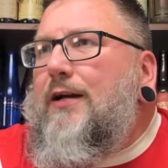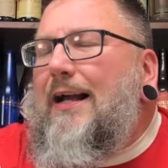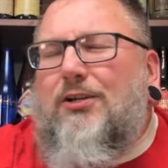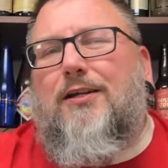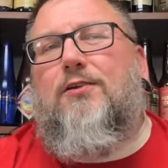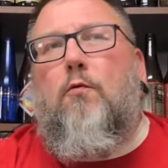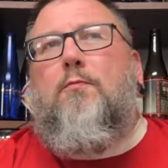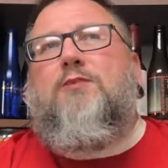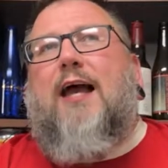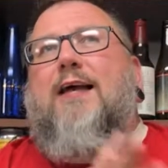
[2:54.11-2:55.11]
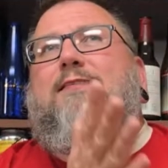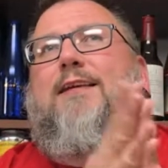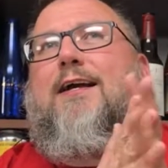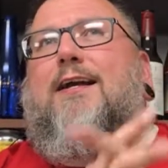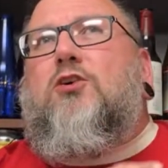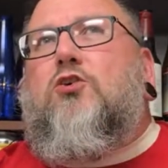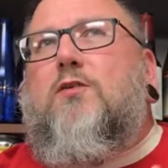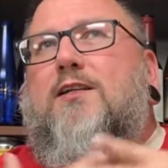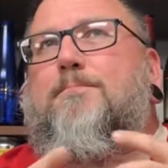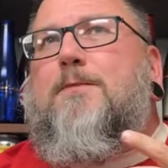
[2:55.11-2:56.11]
Actually, it almost has like a
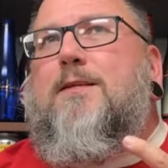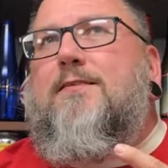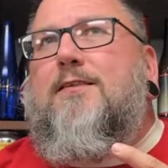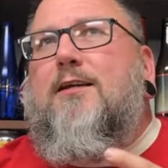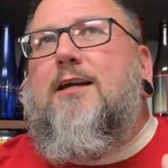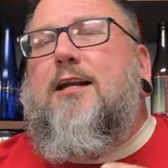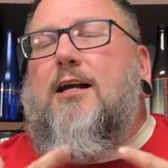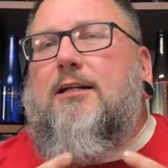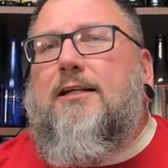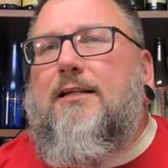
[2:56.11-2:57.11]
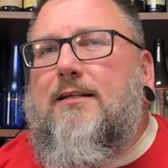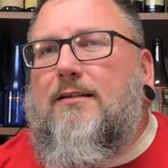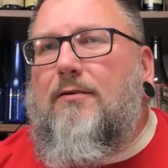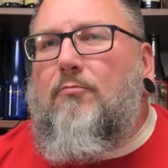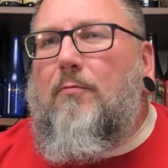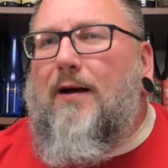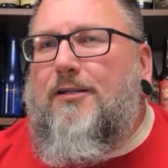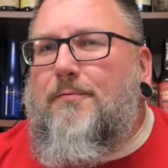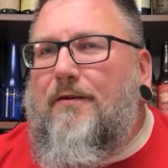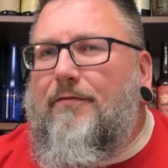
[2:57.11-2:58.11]
crispness and a cleanness that
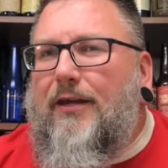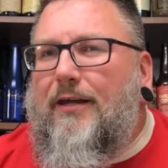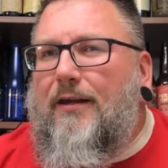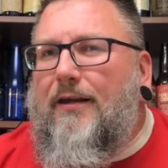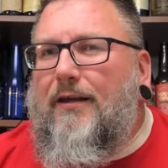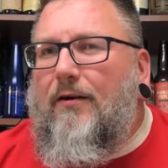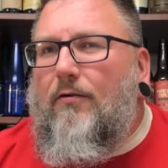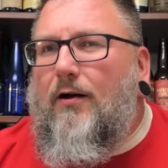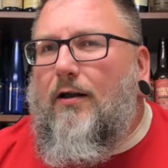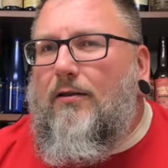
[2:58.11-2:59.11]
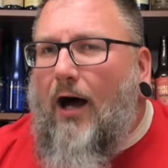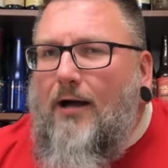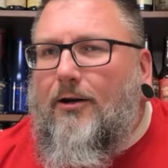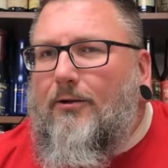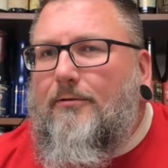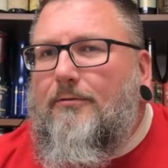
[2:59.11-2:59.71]
reminds me of like you know a lager,